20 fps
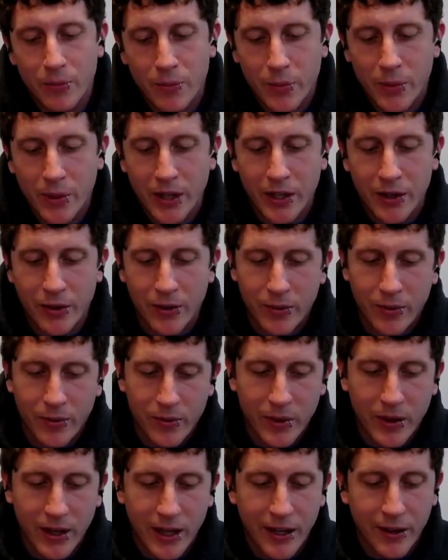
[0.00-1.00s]
you know,
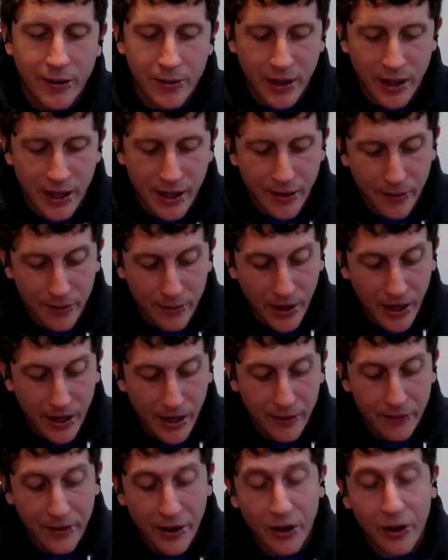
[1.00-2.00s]
on
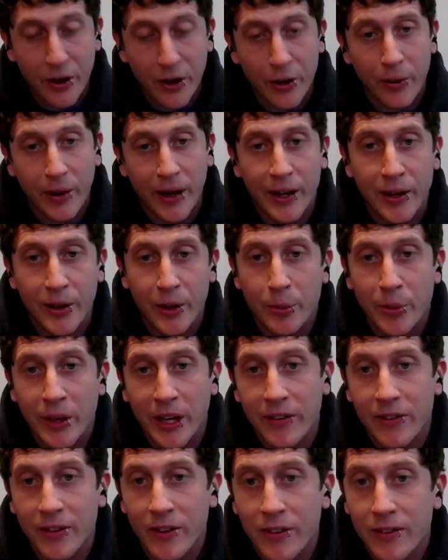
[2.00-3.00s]
a very regular
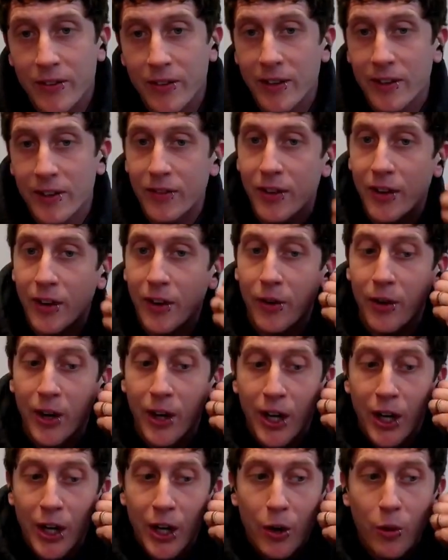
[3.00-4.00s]
basis. And so
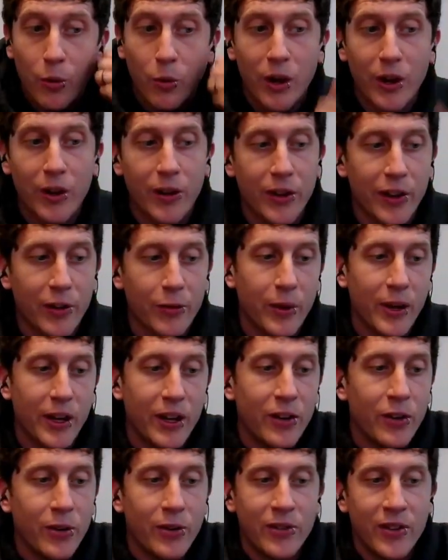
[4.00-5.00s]
one of the things we can
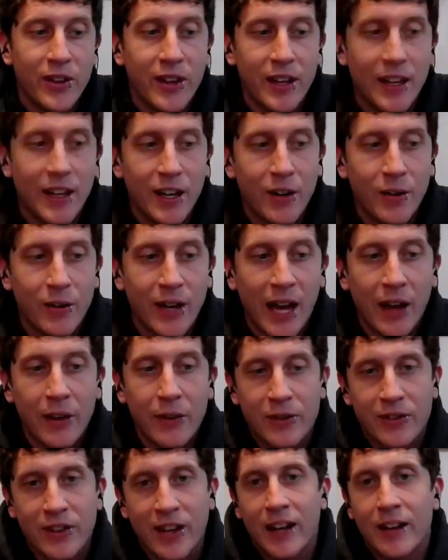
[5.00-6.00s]
do is, you know, gather
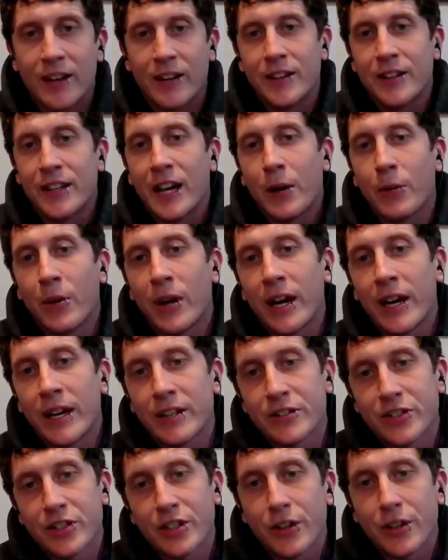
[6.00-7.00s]
data in that way.
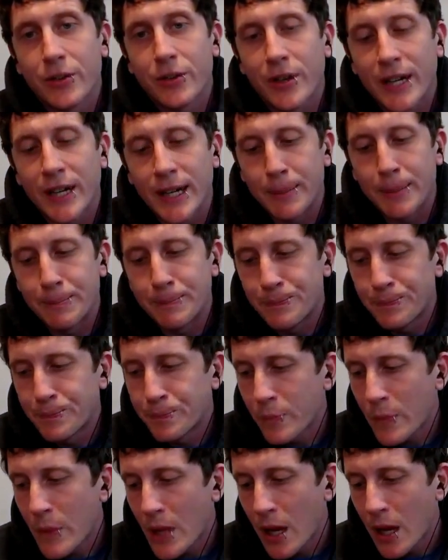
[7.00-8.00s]
And so
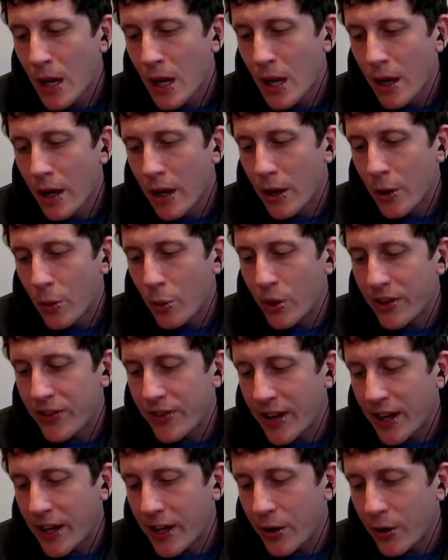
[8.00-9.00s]
we
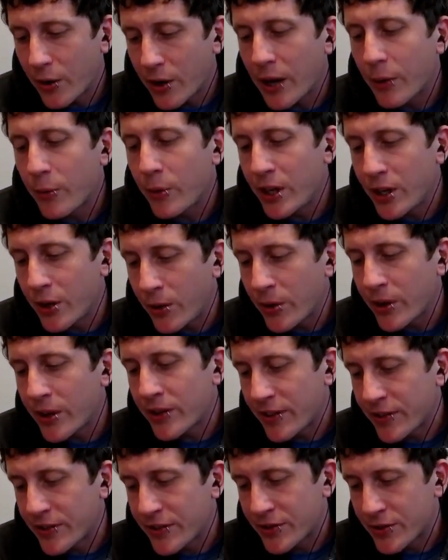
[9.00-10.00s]
said, okay, we know that
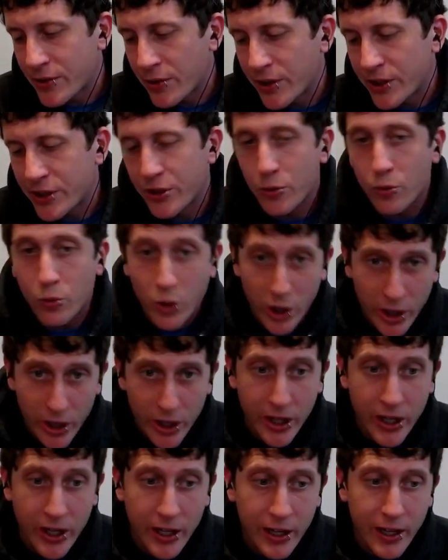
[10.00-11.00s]
this is going to
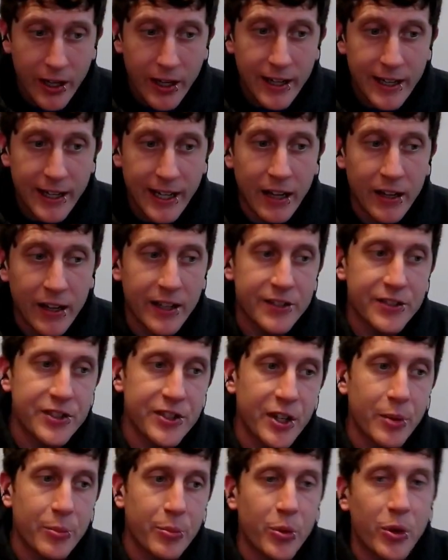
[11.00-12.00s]
work. Now let's
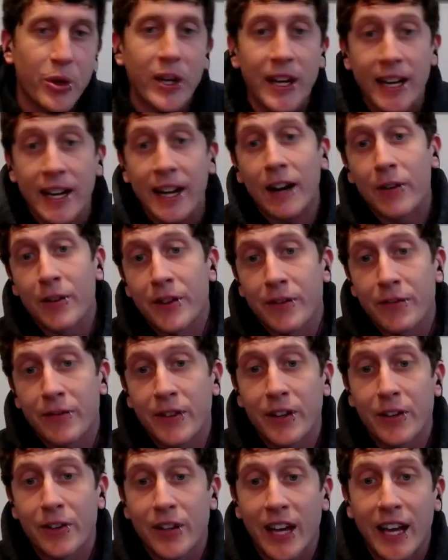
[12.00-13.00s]
start putting it out in the
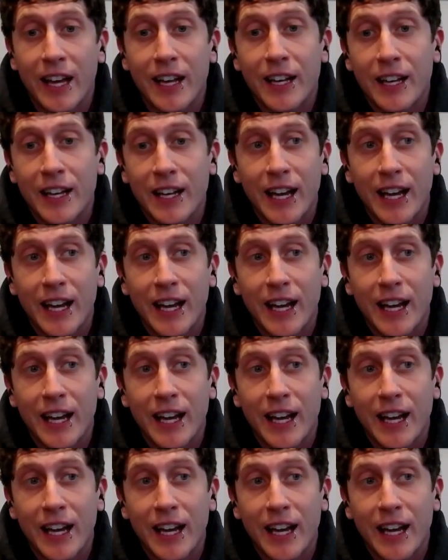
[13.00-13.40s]
field. And